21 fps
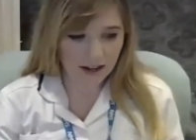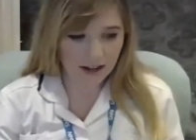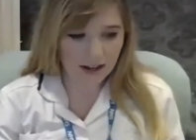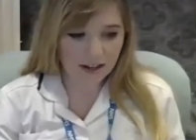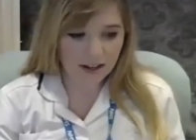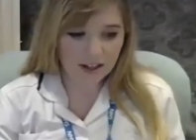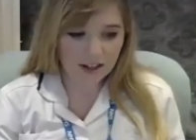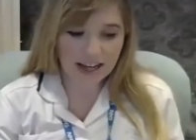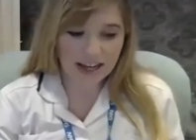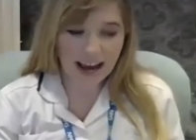
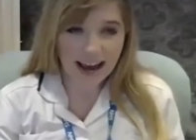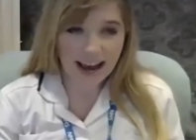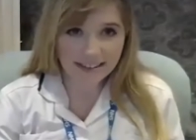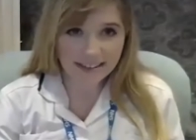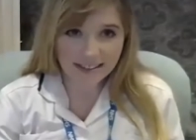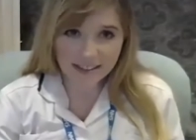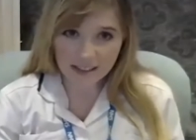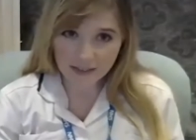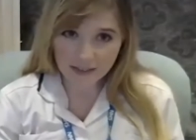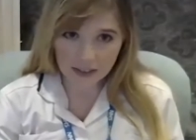She
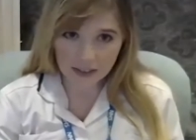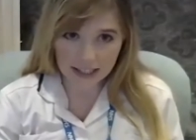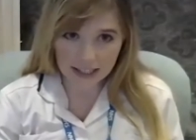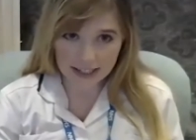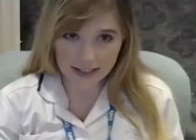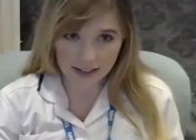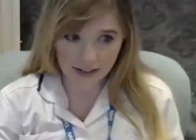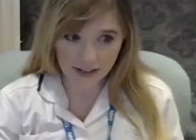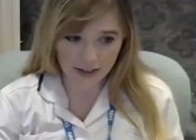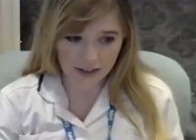asks for
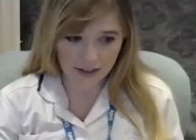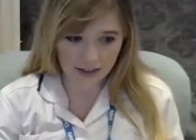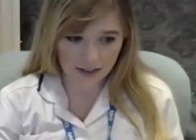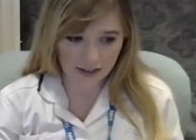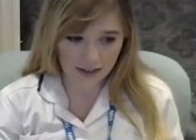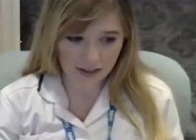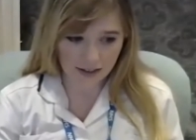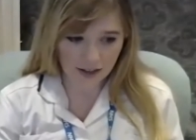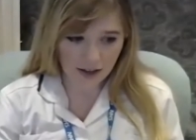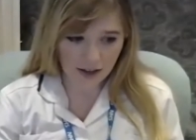little,
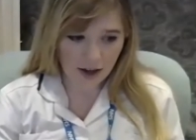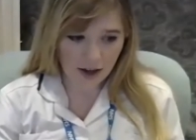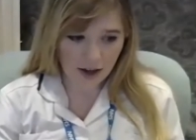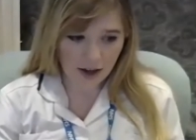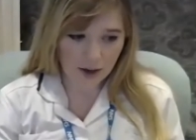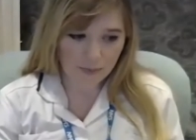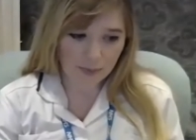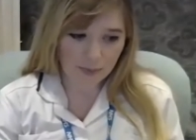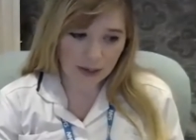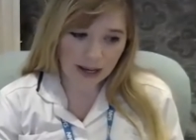
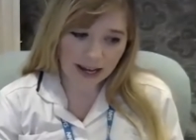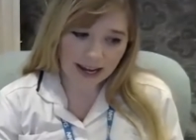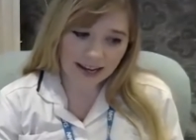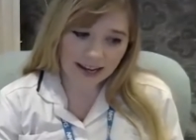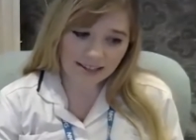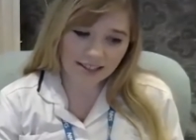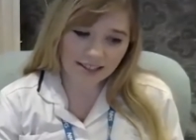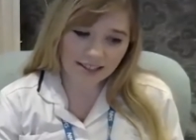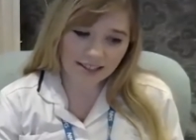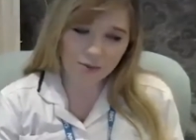a
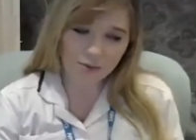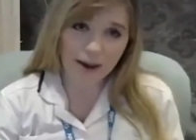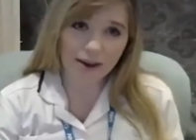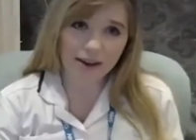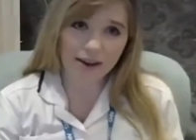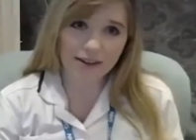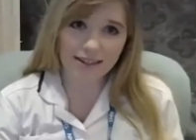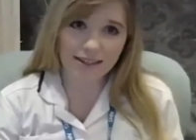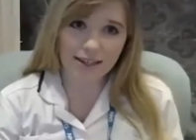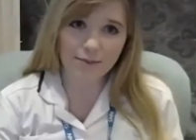place where
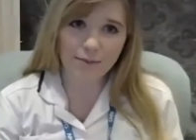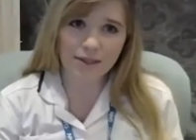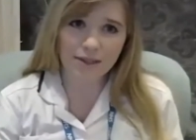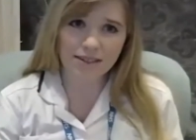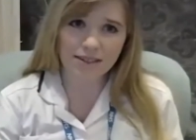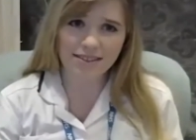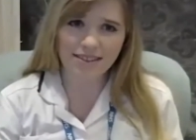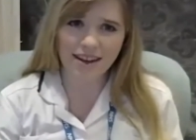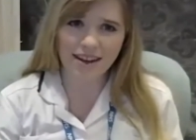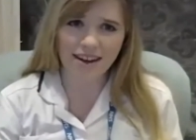her
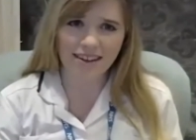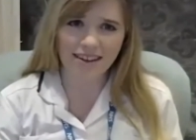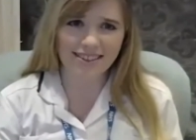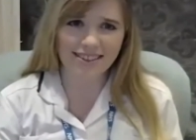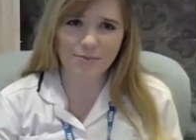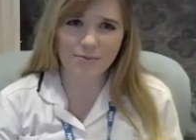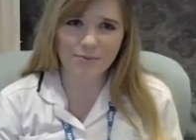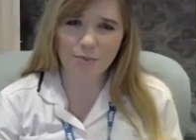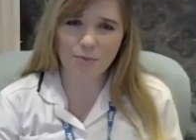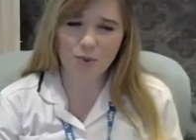demons
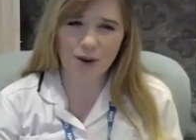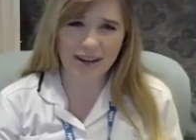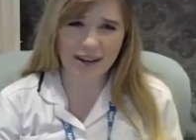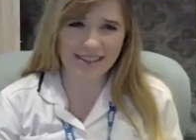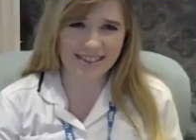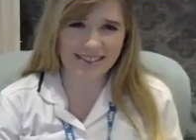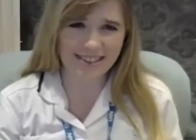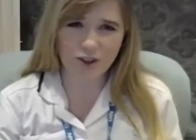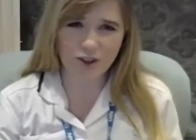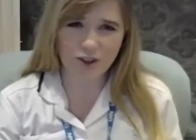aren't
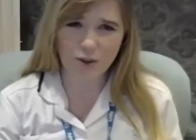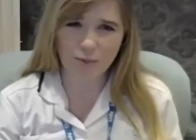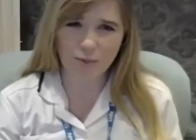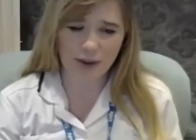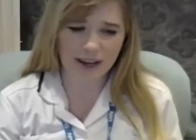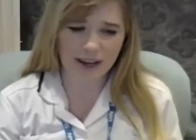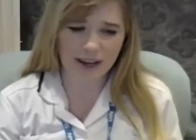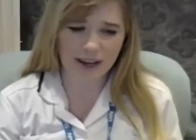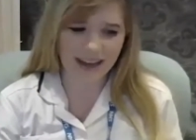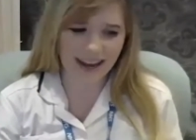pressed up
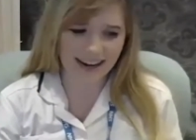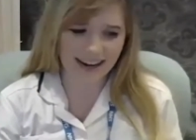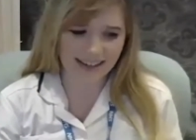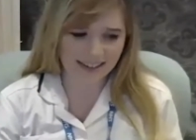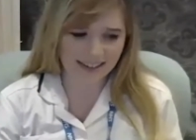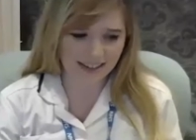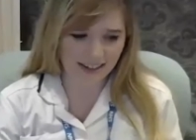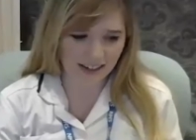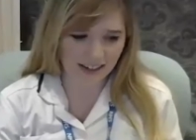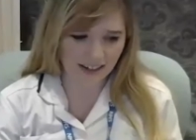
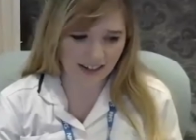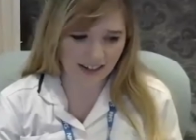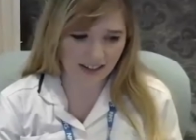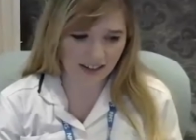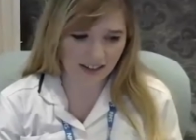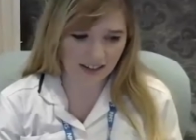against her.